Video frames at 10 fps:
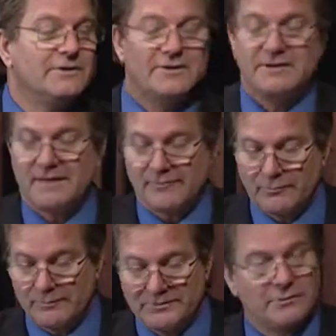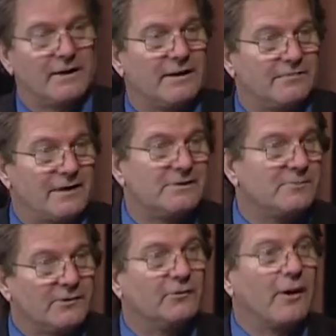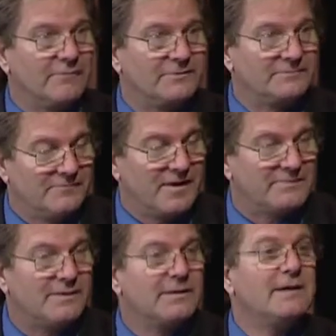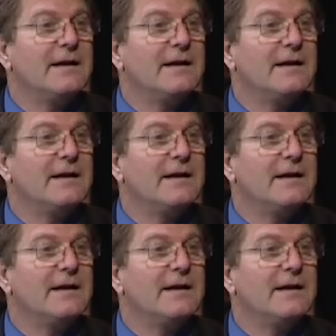You either have a return on investment or a loss of investment,